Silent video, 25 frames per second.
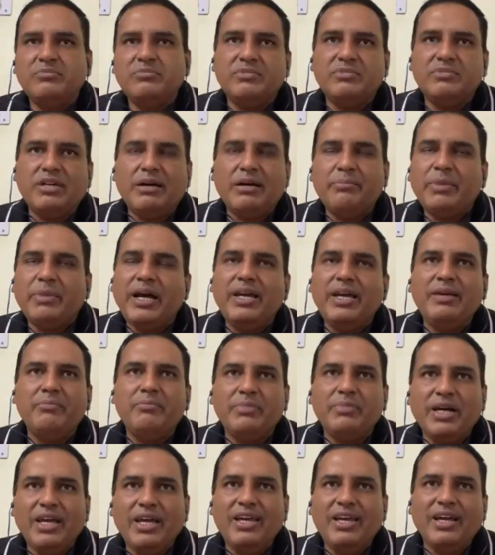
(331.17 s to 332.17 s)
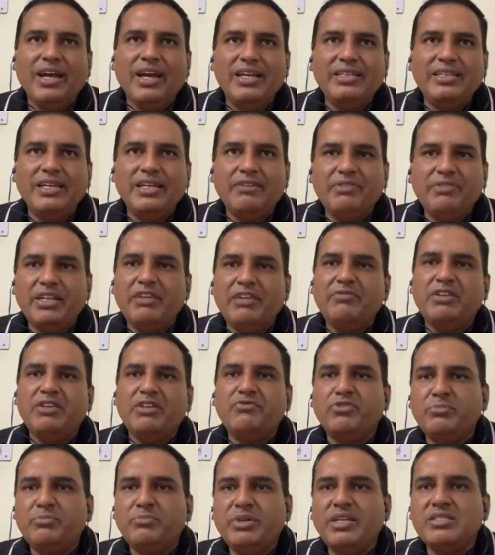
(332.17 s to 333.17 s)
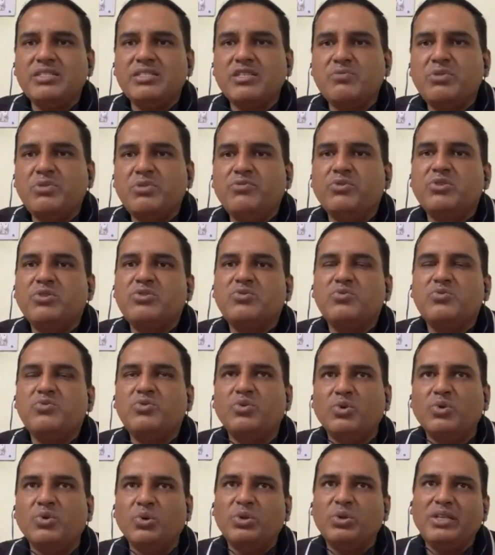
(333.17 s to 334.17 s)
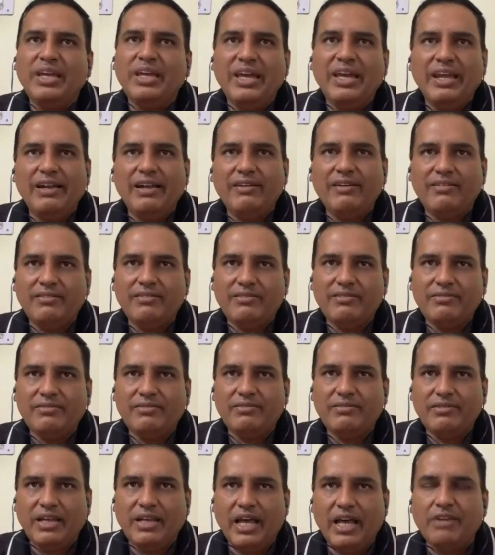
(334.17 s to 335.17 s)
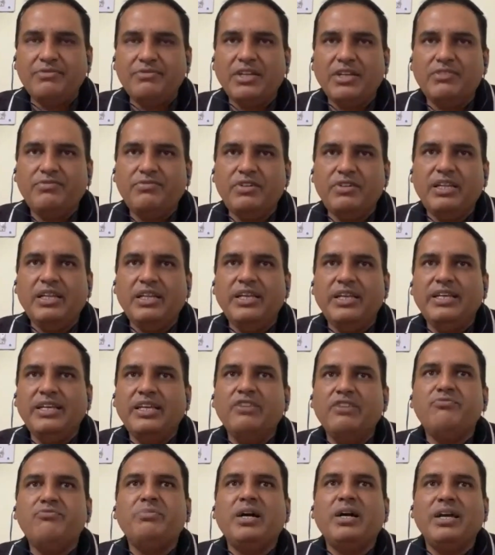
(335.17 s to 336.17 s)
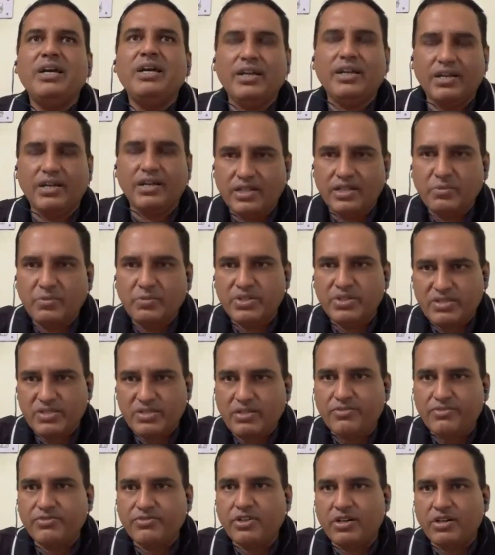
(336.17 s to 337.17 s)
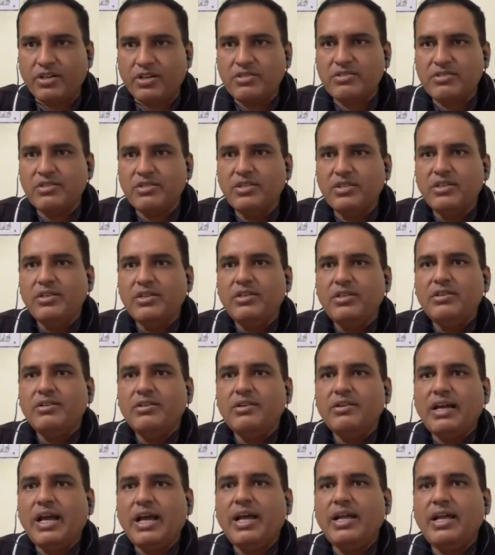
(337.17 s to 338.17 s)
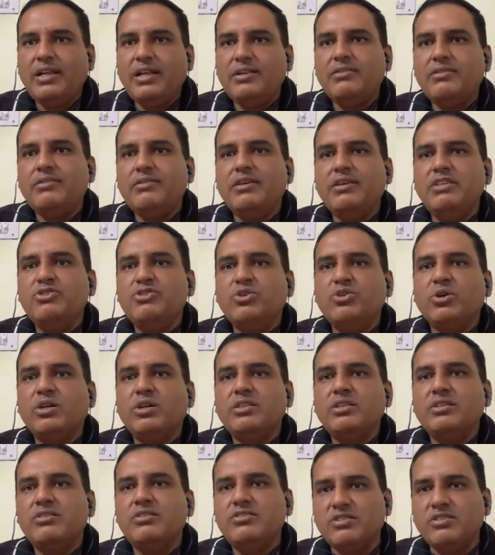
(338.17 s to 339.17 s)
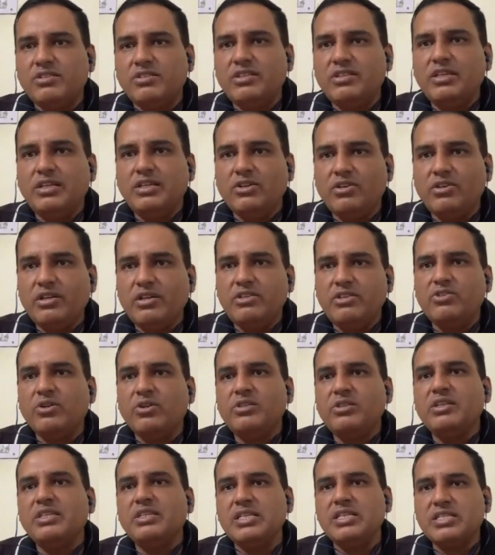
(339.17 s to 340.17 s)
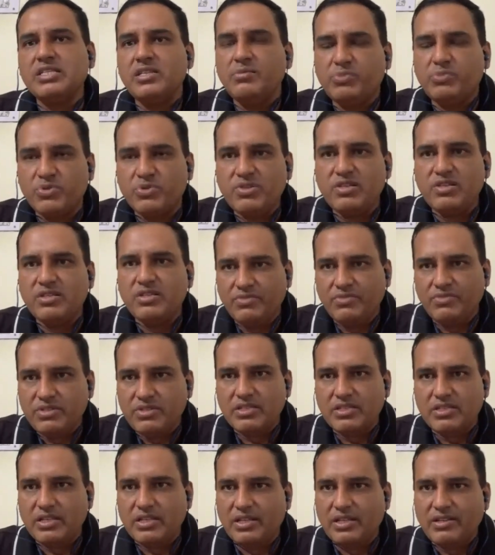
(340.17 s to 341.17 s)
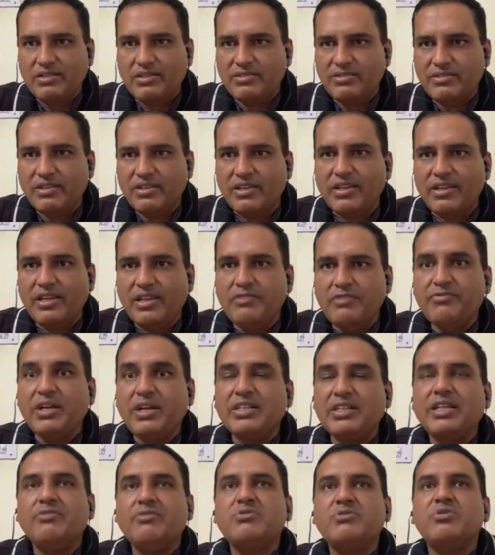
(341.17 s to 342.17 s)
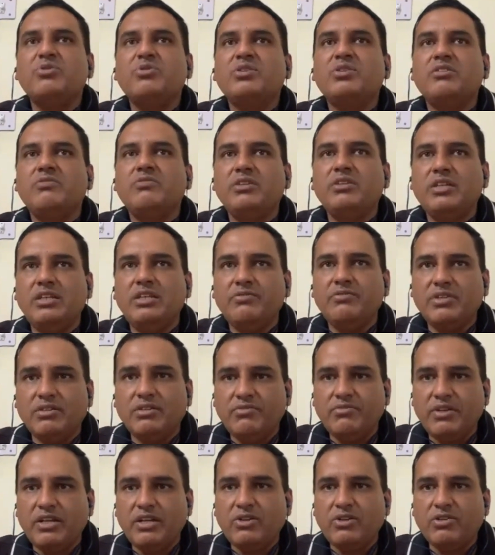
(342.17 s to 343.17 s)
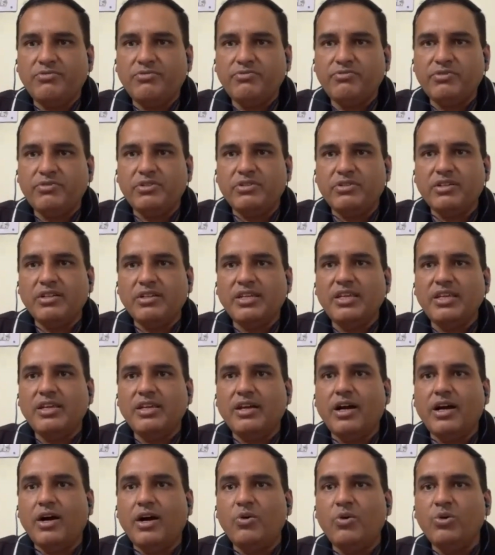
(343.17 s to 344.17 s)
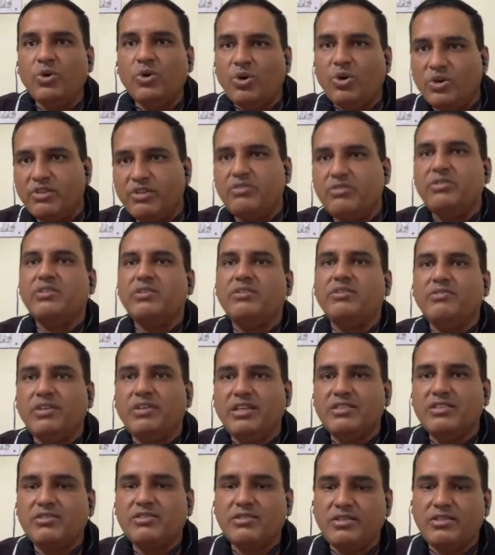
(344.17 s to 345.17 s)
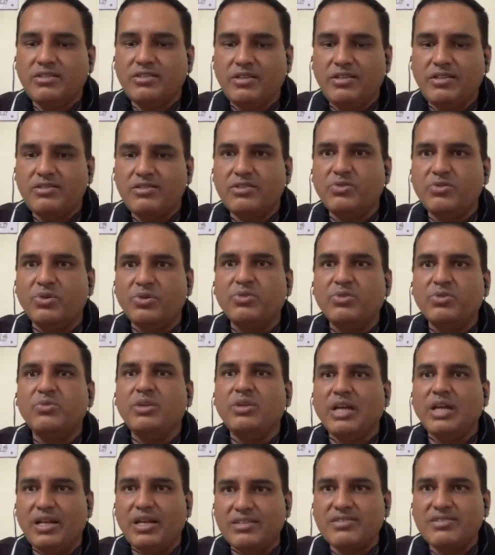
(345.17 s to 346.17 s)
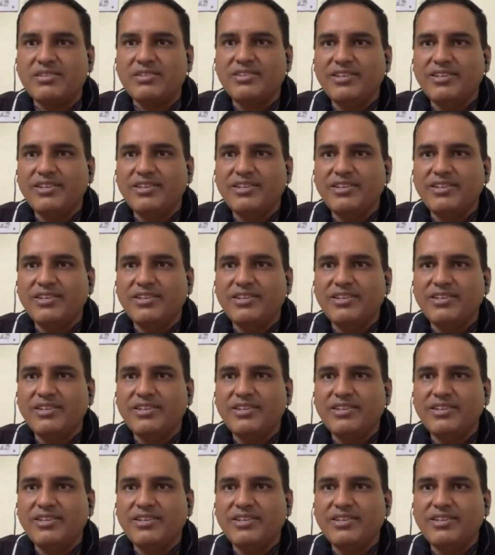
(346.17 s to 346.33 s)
my idea when I went for my SSB was to go there, have that feeling, give my 100% of course, and enjoy the journey or enjoy the testing procedure which is there. Okay. In fact, I was not even aware of how long is it going to last.